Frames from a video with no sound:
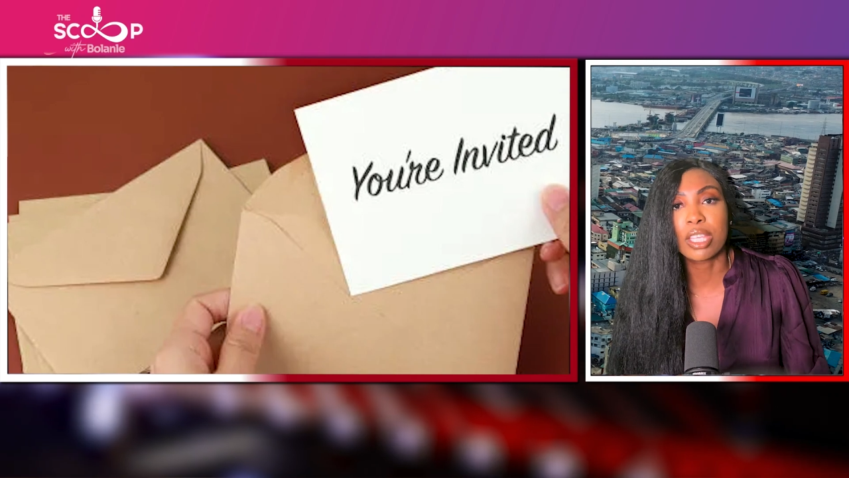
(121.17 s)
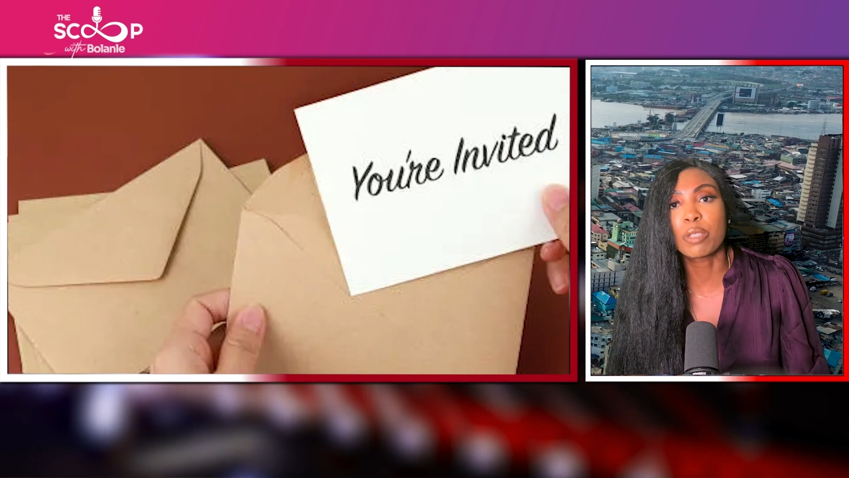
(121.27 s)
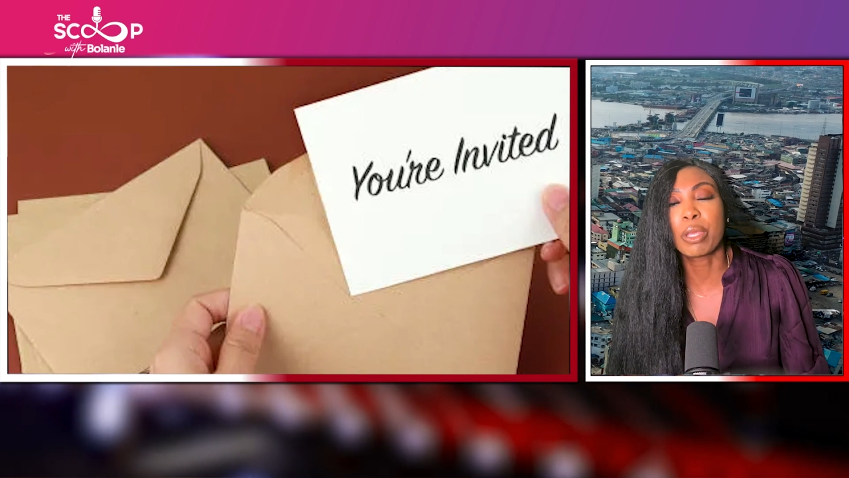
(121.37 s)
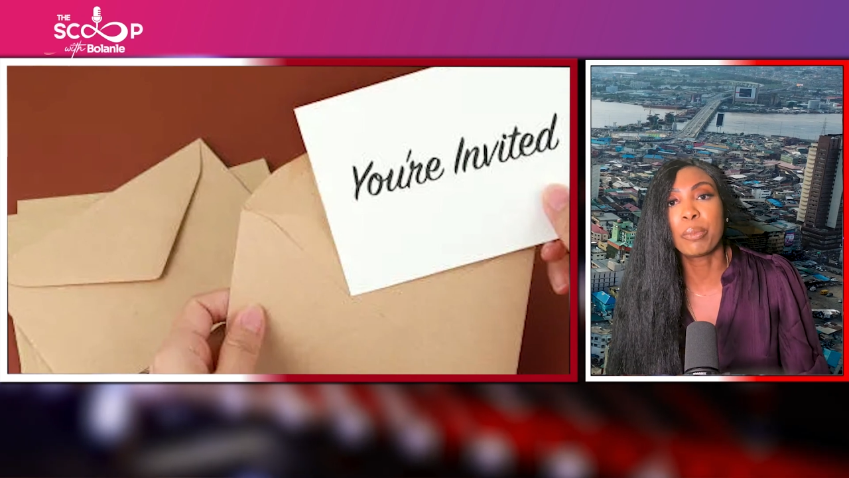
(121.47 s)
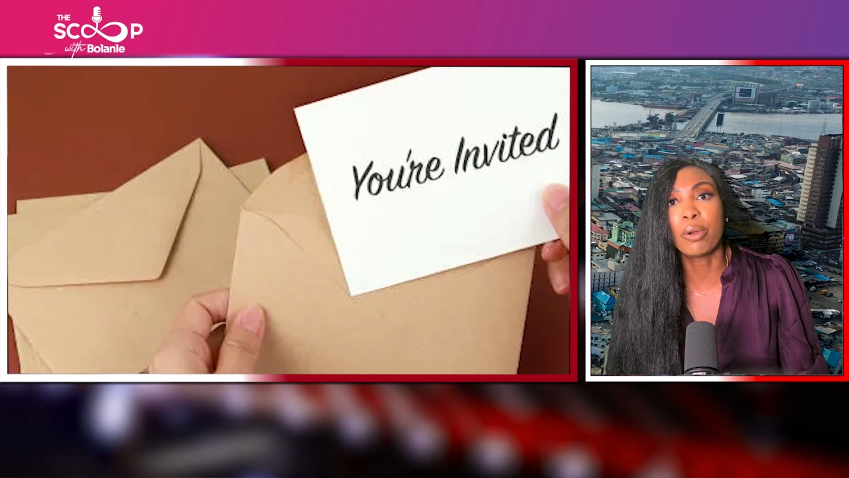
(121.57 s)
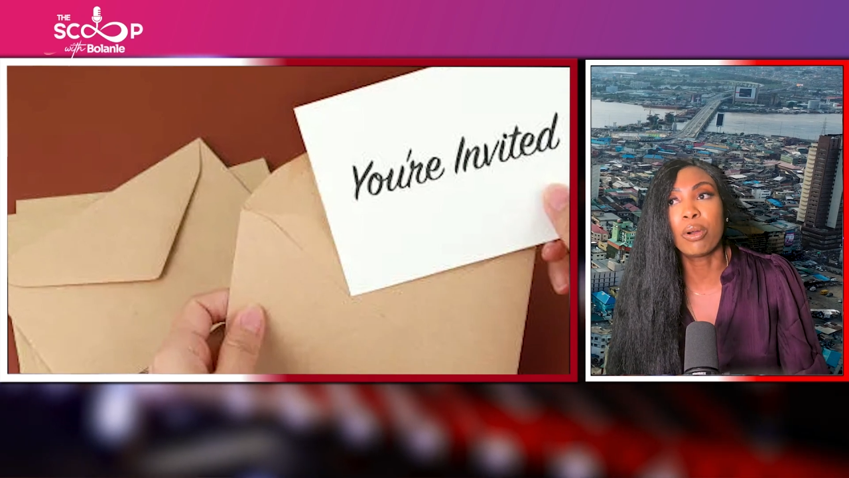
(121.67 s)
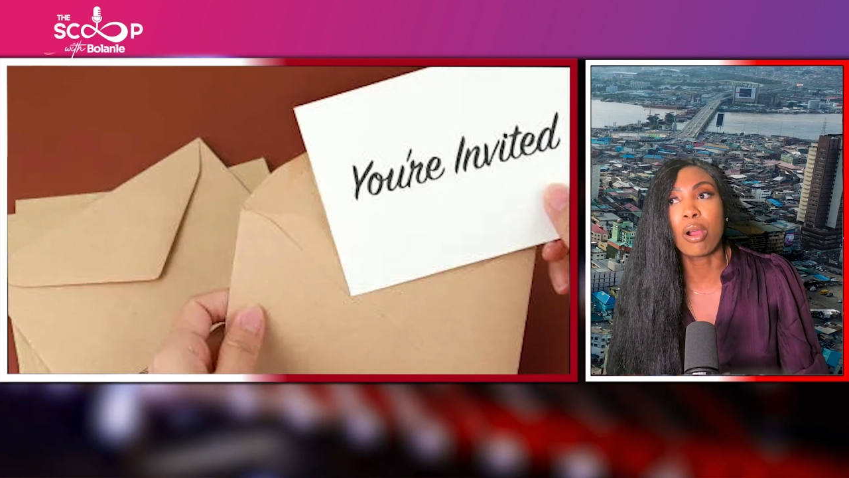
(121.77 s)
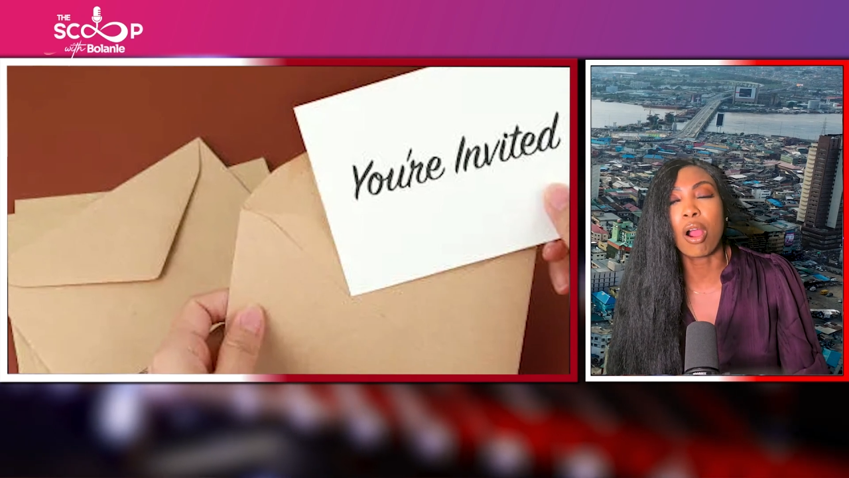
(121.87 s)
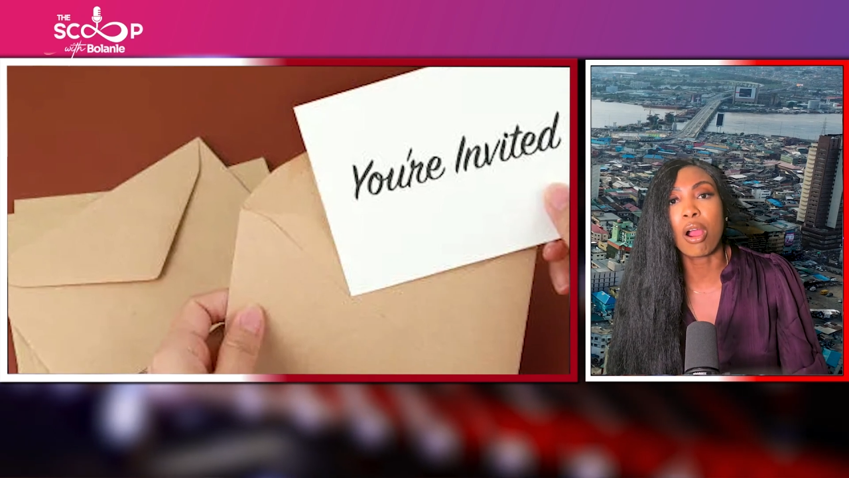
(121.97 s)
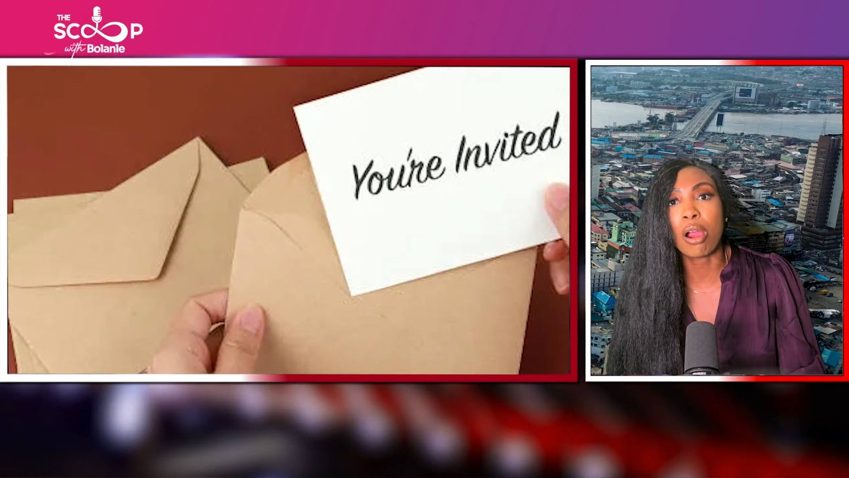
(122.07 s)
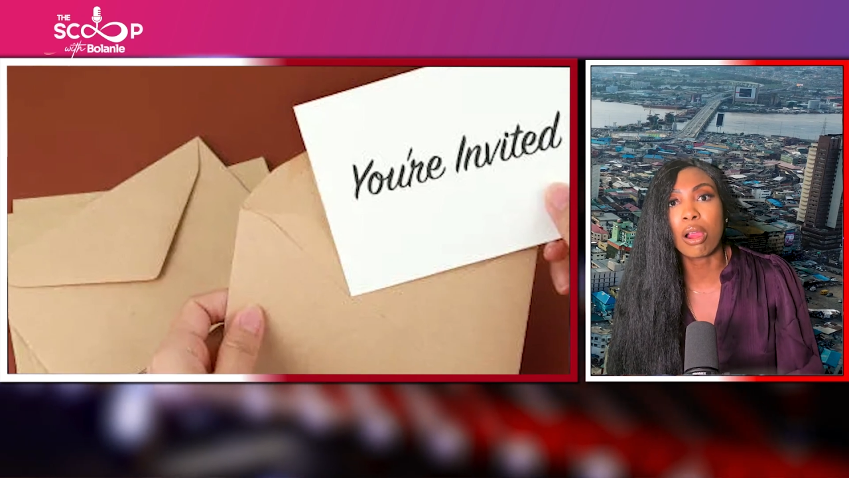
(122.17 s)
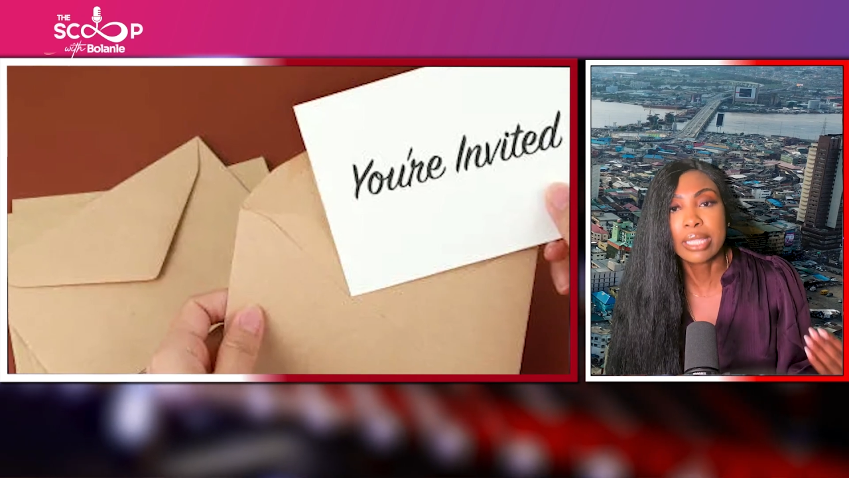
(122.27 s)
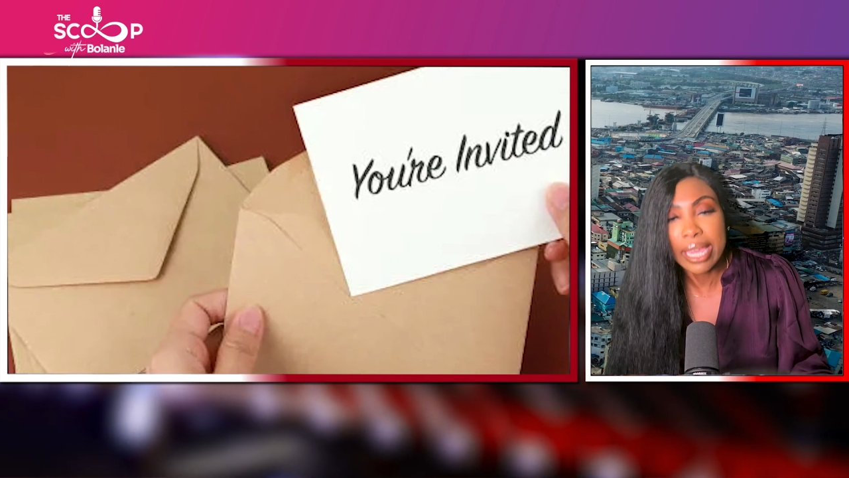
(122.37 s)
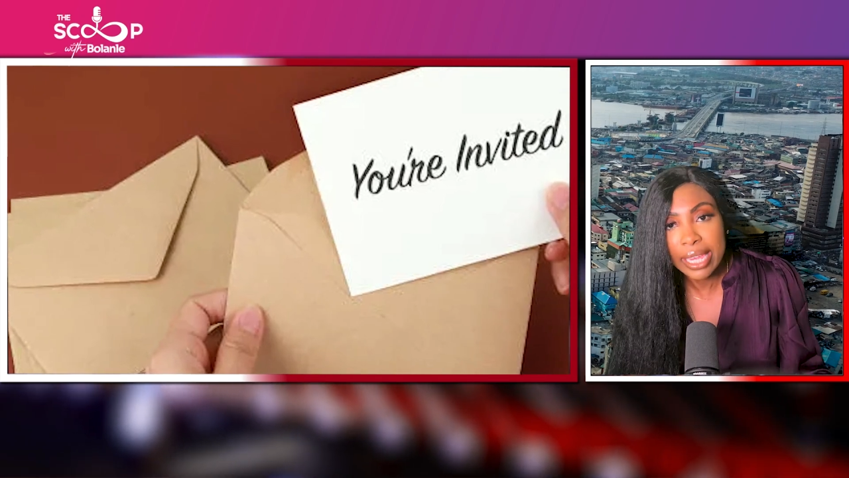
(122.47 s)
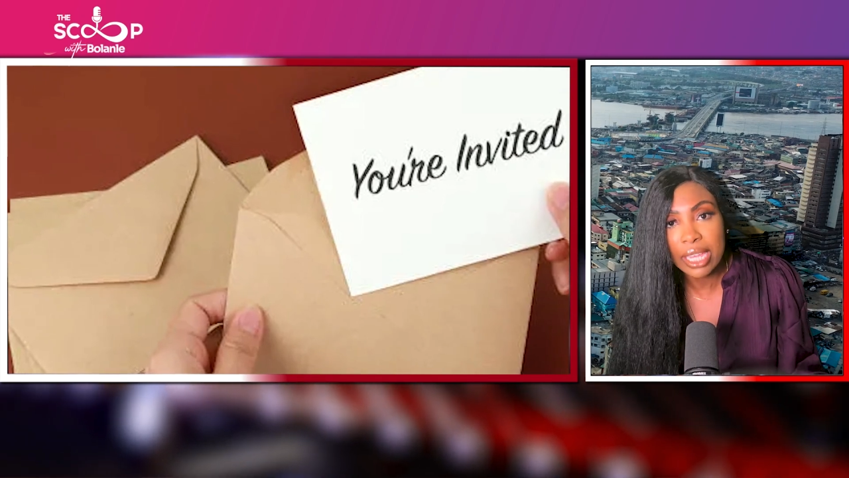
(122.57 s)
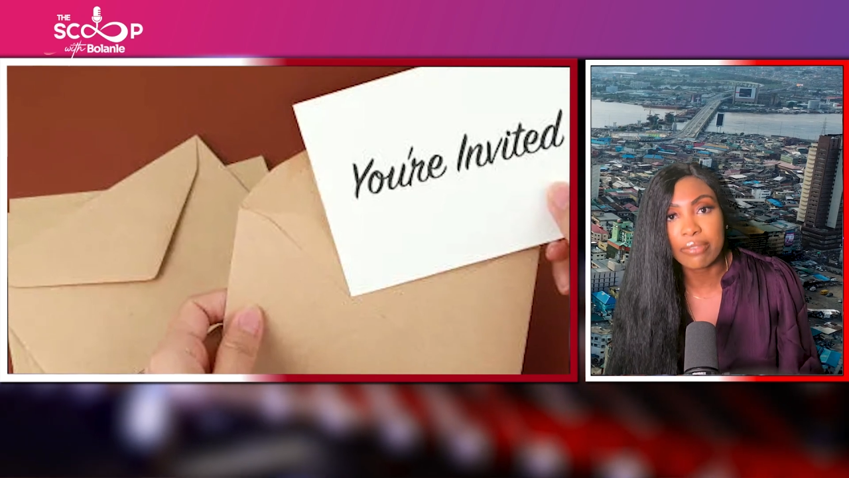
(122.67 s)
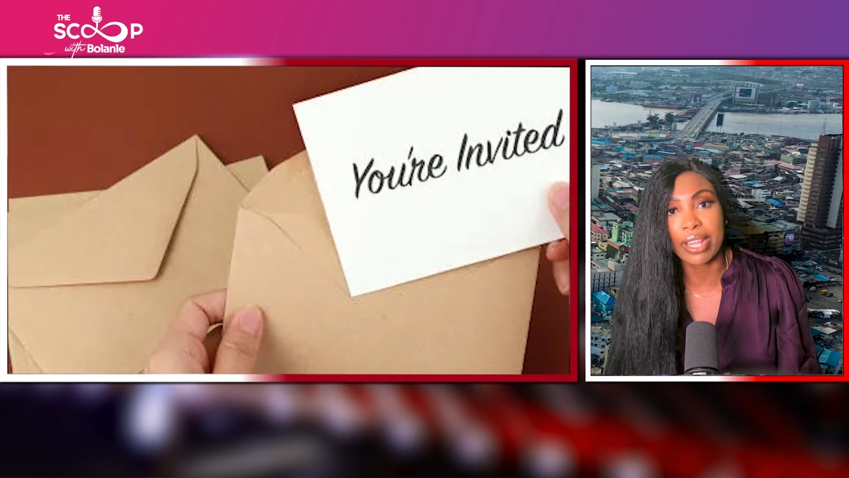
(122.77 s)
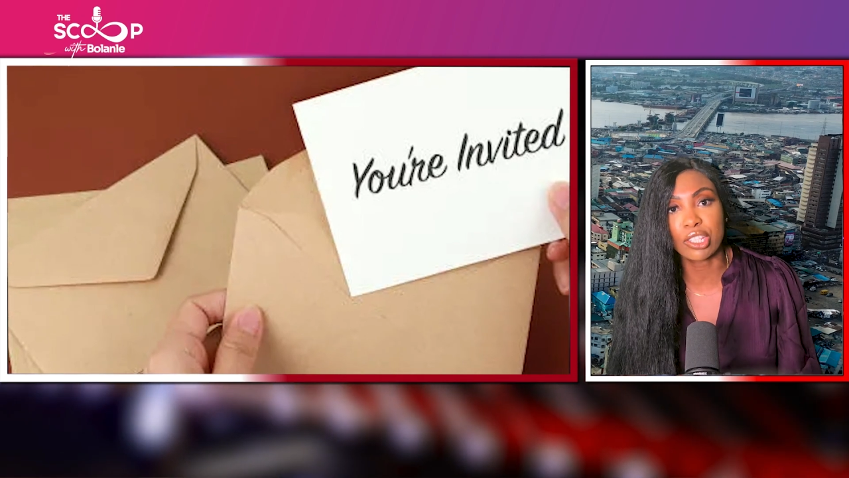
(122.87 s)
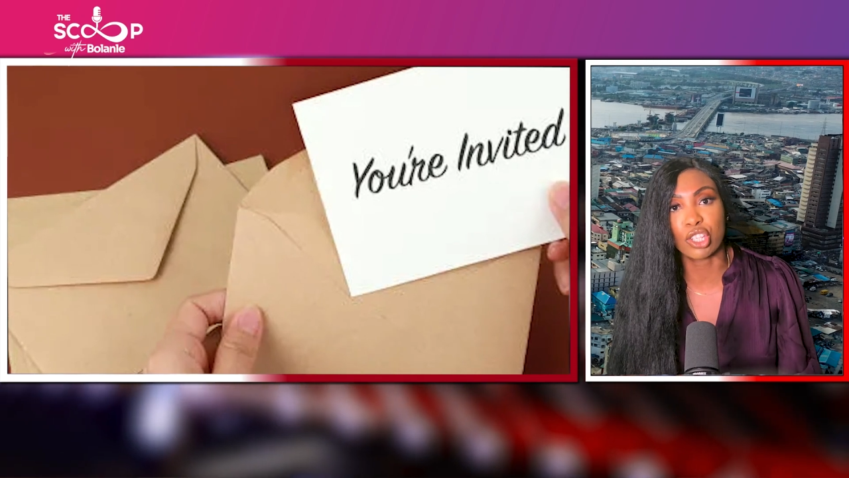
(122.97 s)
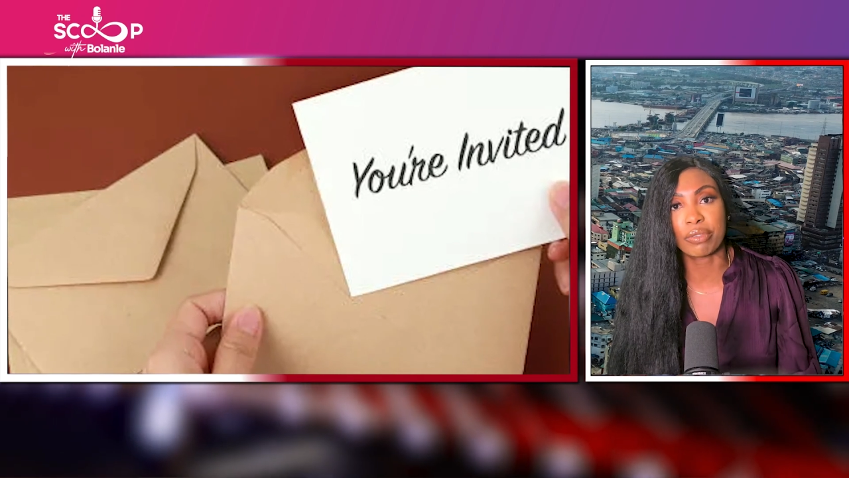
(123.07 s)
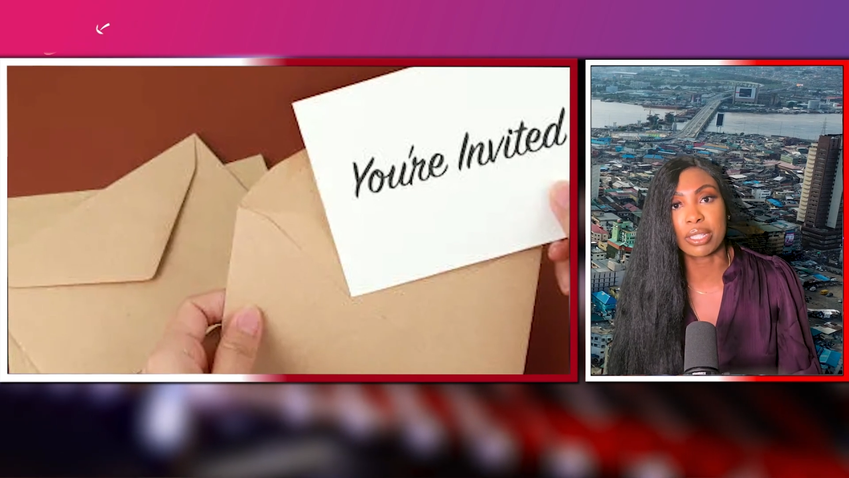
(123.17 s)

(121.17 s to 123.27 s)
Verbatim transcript: These people are taking advantage of